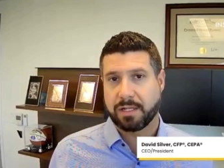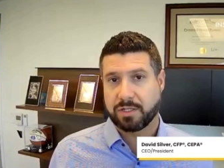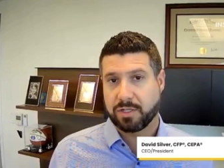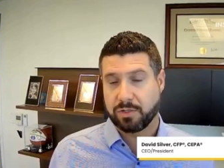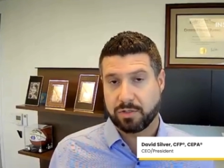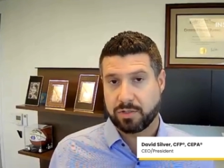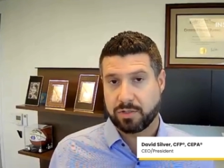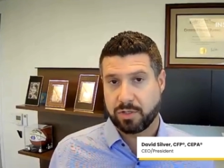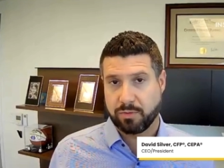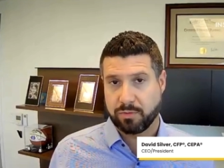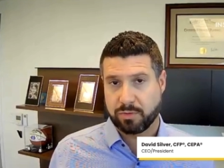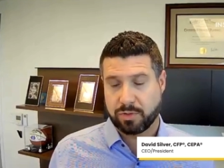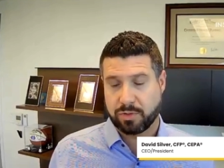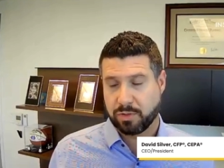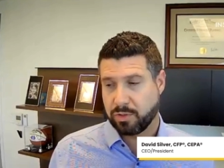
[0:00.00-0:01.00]

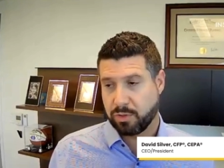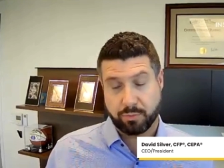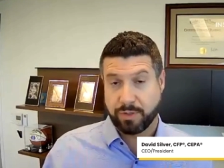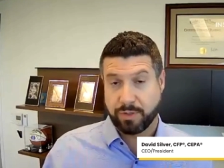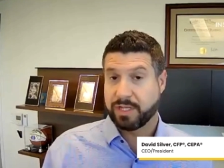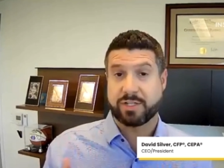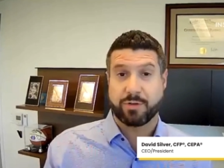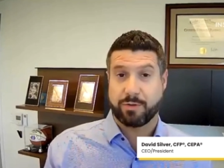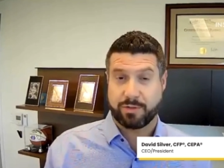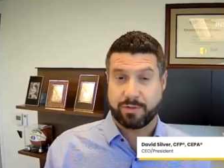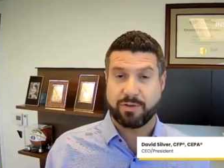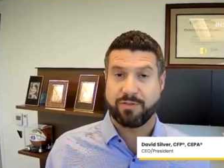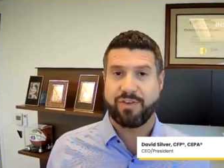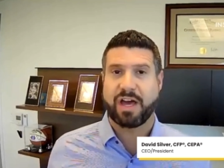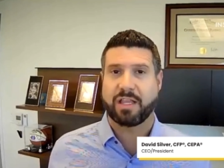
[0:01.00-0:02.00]
to do research or
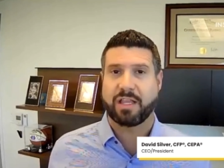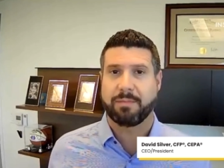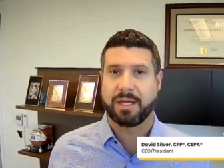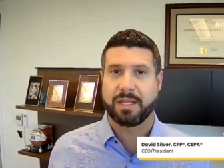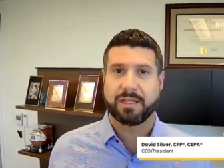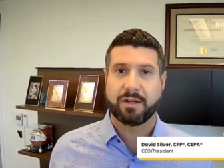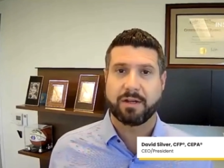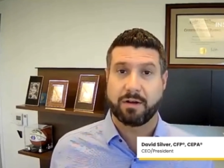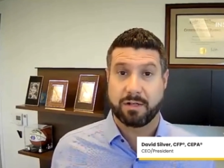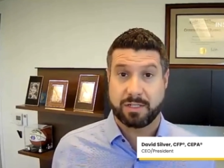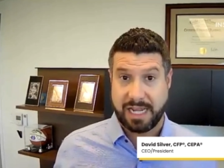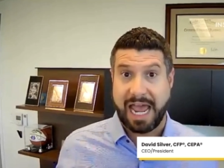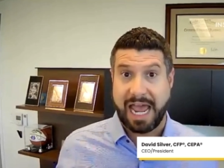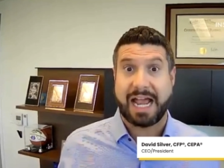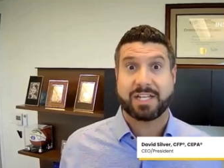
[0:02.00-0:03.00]
development. And there are
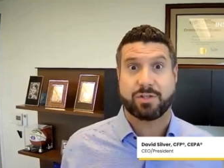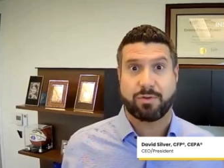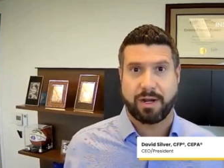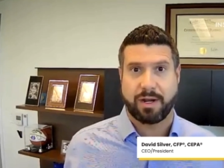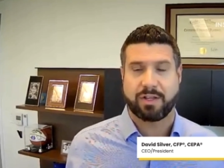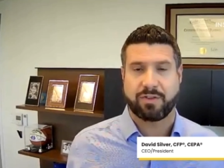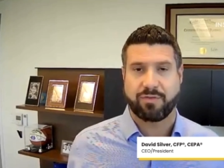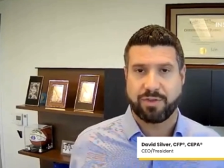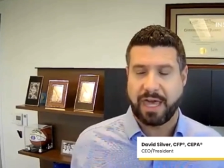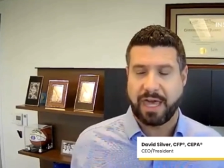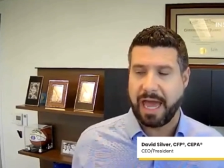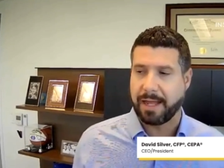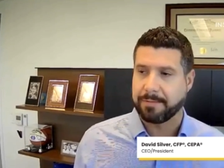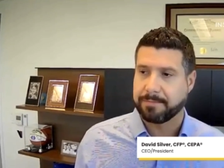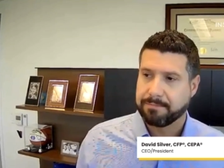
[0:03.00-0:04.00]
tax credits for
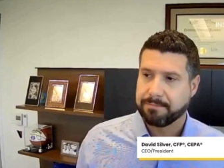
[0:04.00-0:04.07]
that.